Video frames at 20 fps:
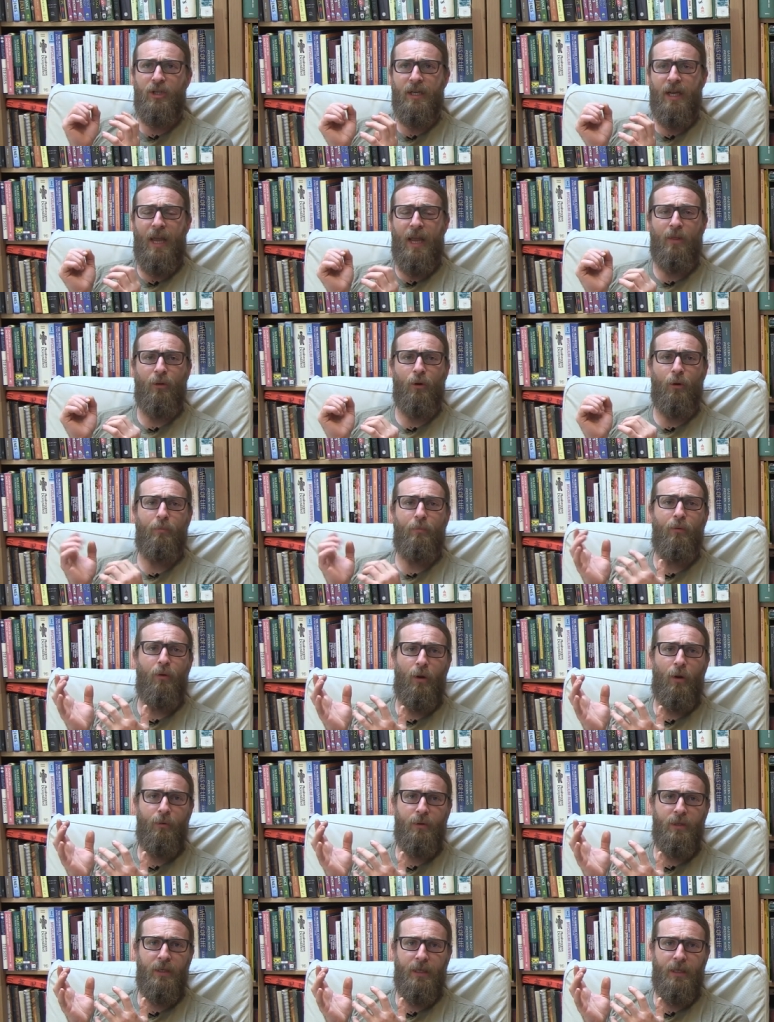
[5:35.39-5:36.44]
together
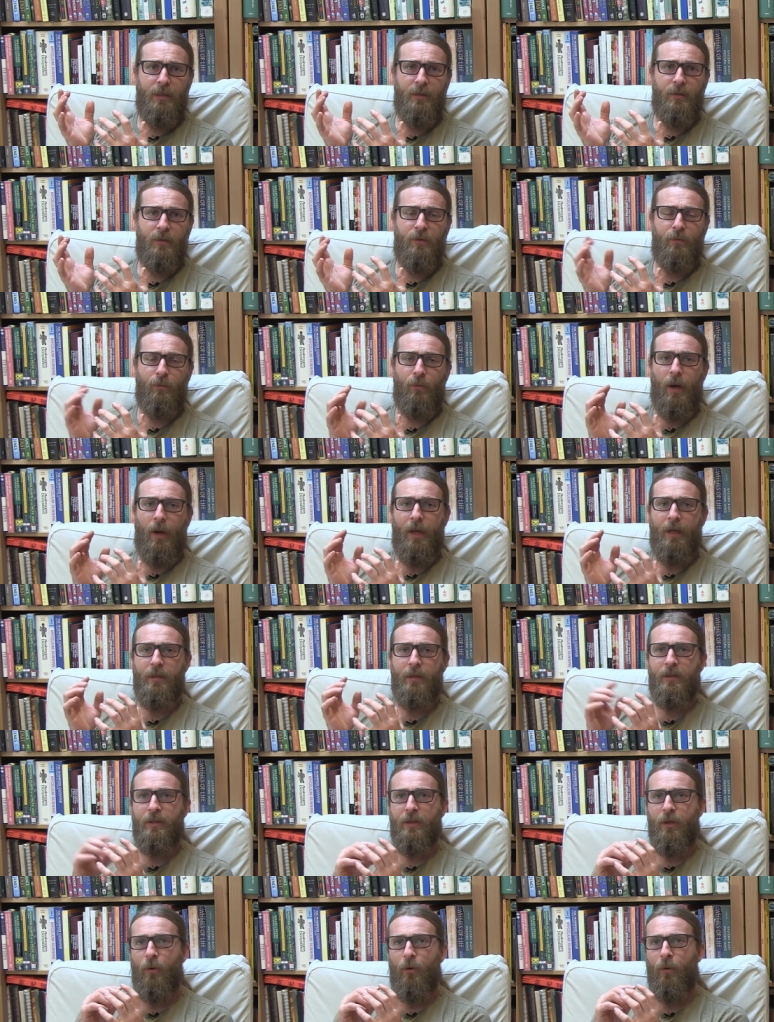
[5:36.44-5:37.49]
proteins, right?
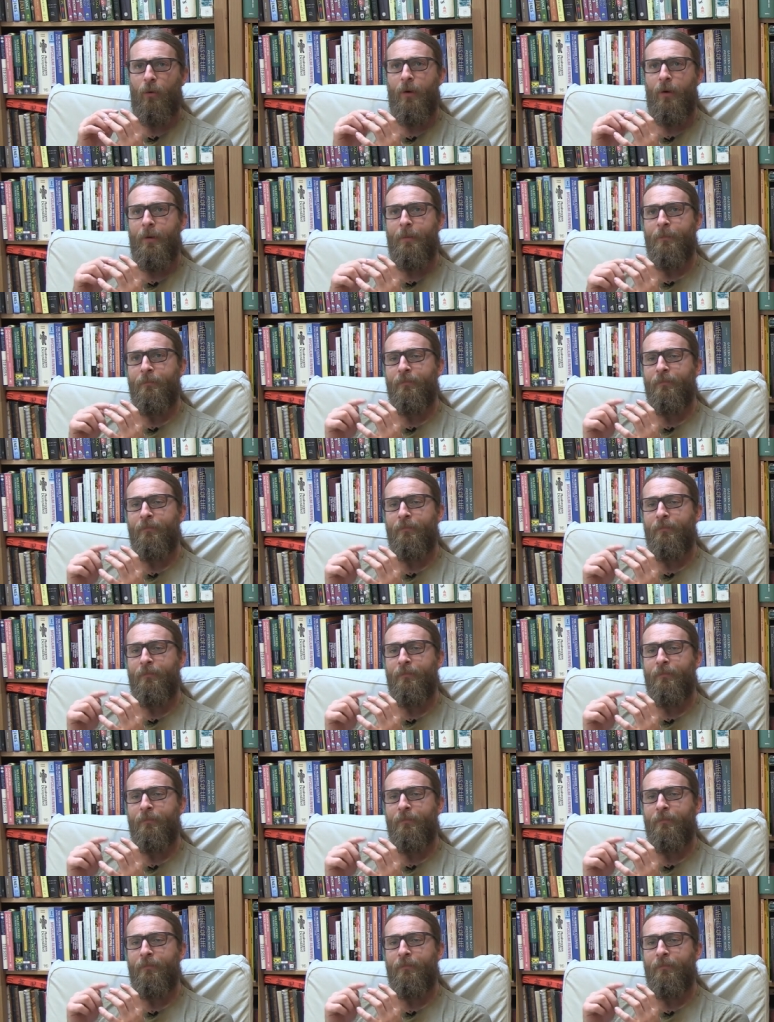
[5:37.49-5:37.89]
So